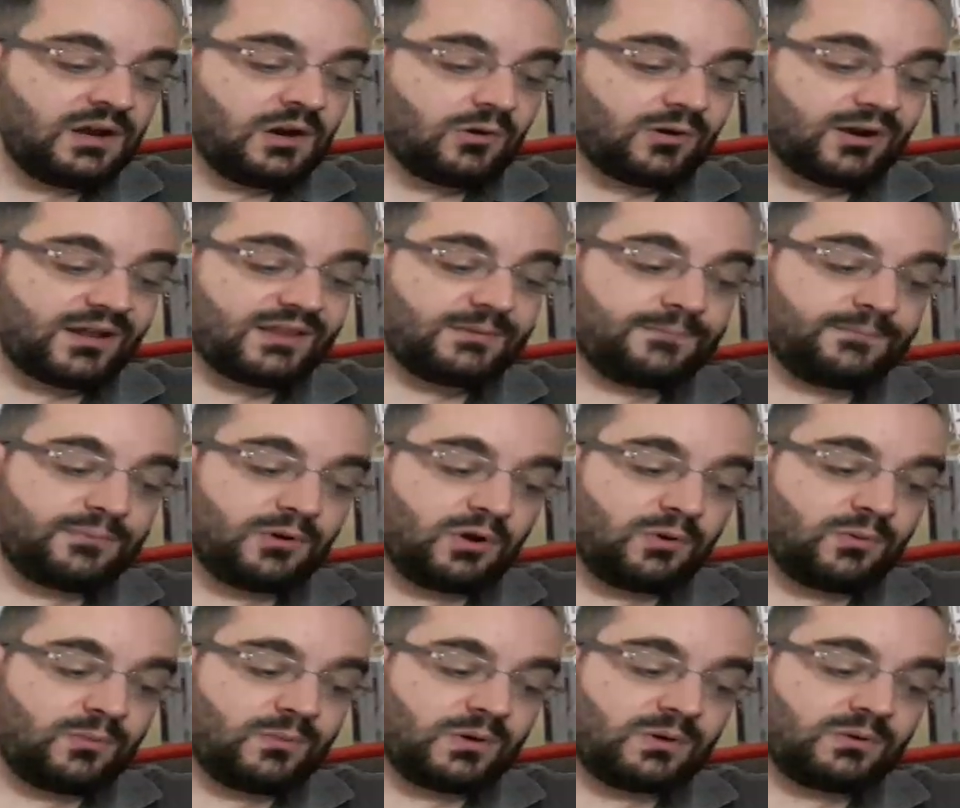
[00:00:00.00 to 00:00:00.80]
Red
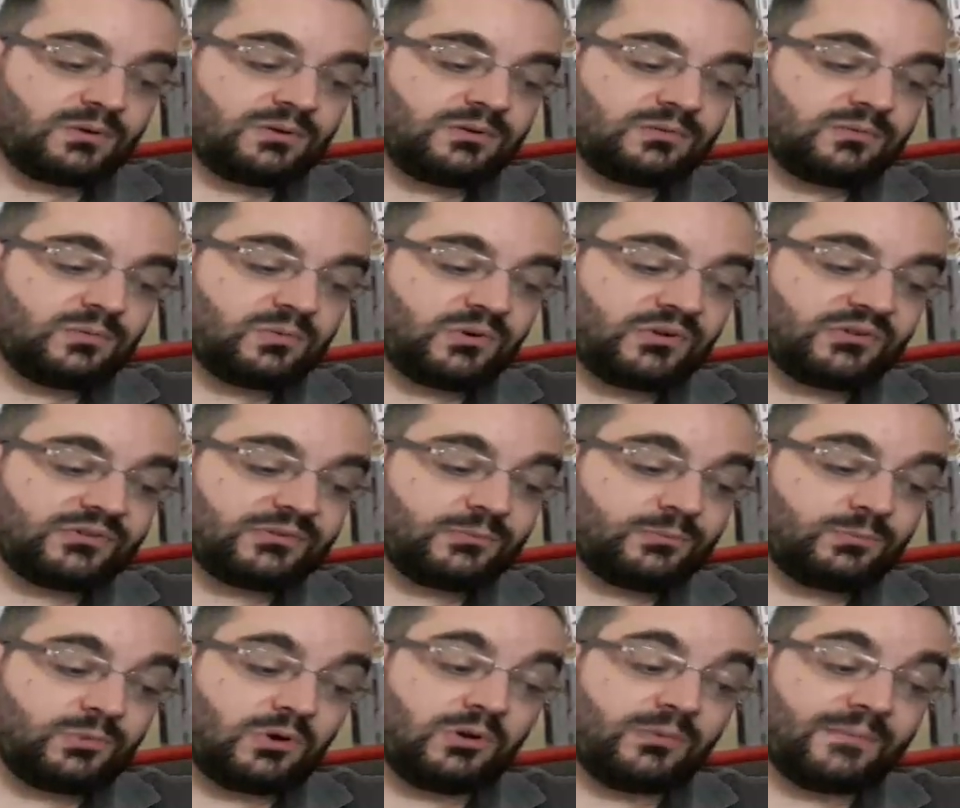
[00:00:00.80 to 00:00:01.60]
Bowman
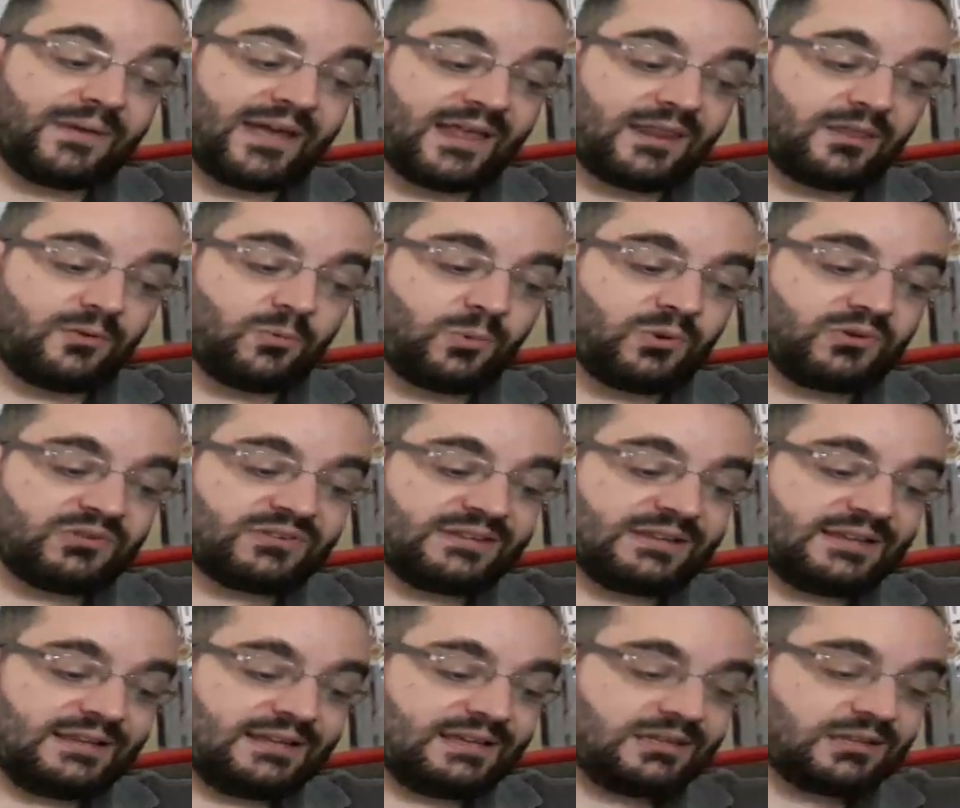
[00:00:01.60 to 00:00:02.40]

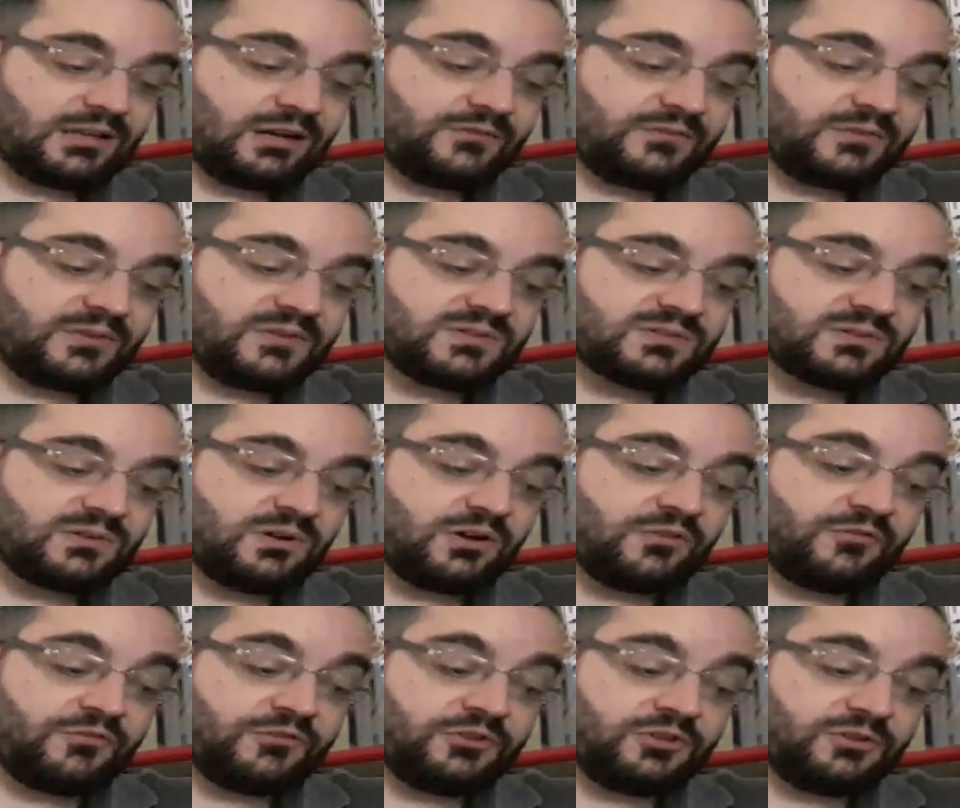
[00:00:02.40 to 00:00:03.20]
was the leader of the
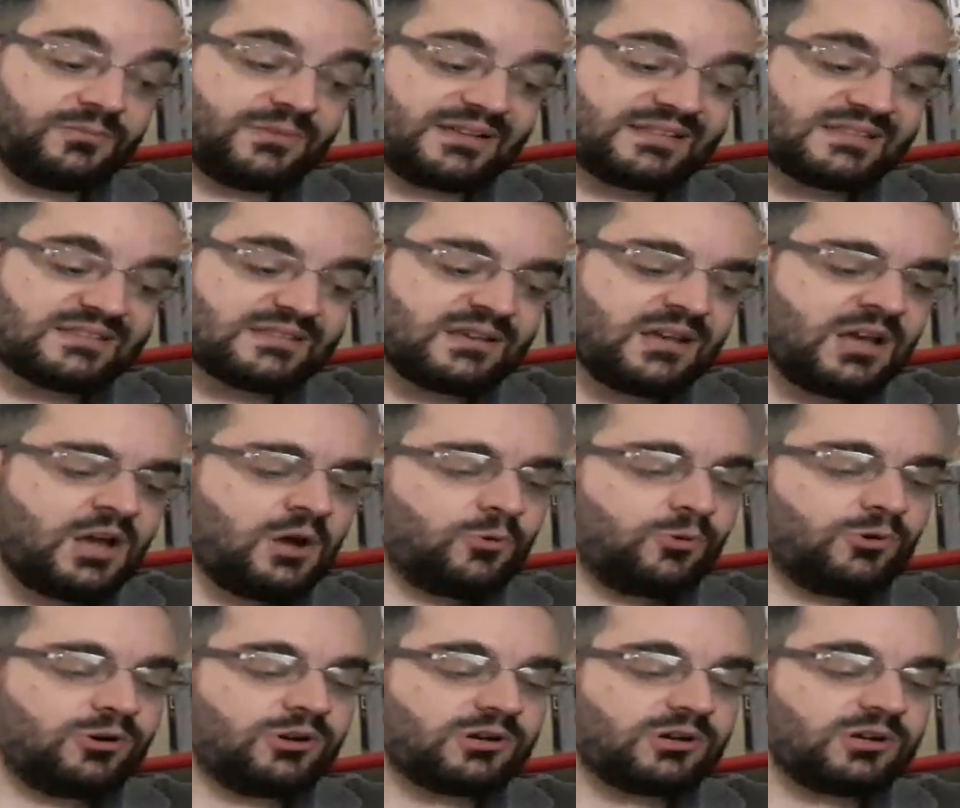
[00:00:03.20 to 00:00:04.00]
score of humans
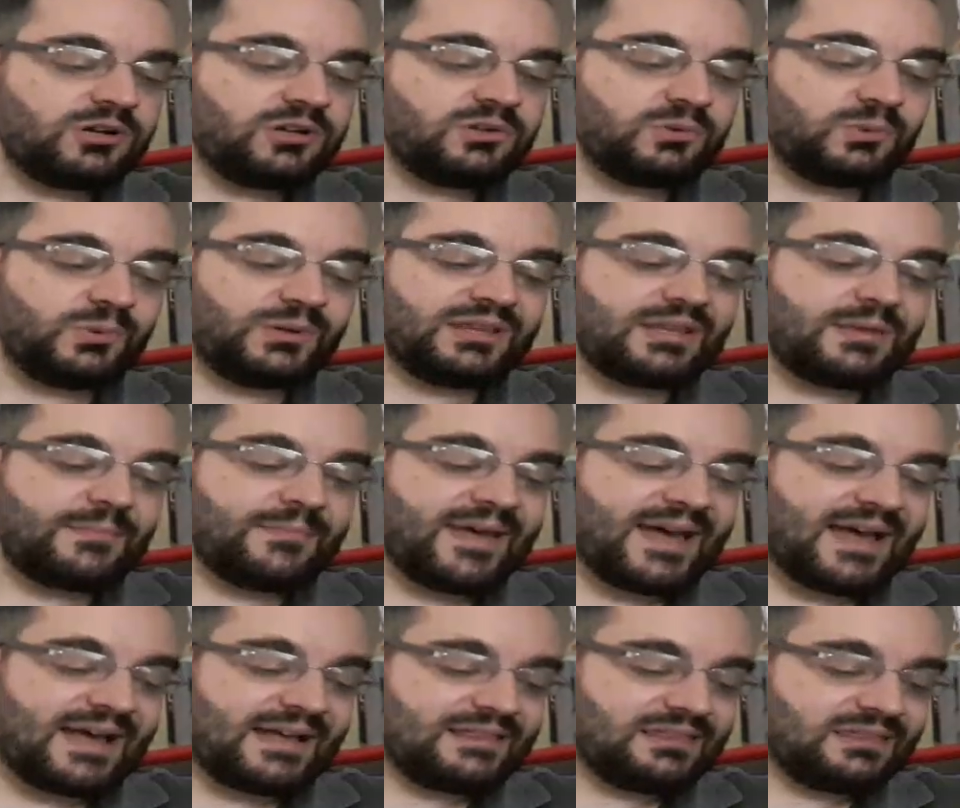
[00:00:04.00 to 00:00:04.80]
who rode with the
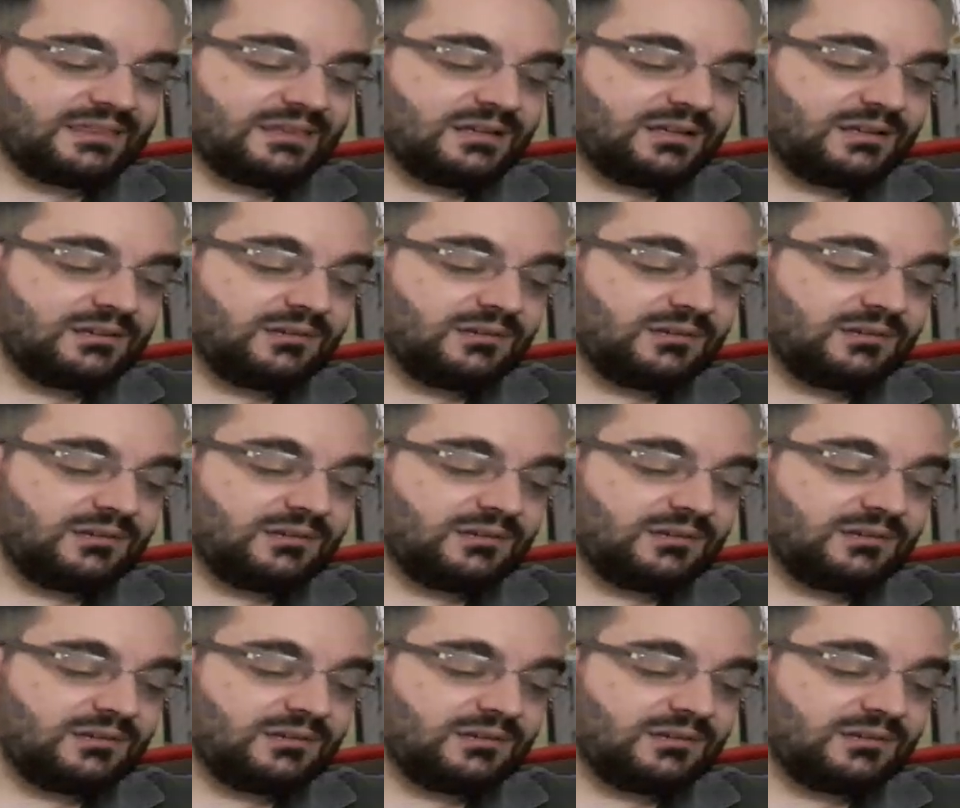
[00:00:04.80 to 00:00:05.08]
band,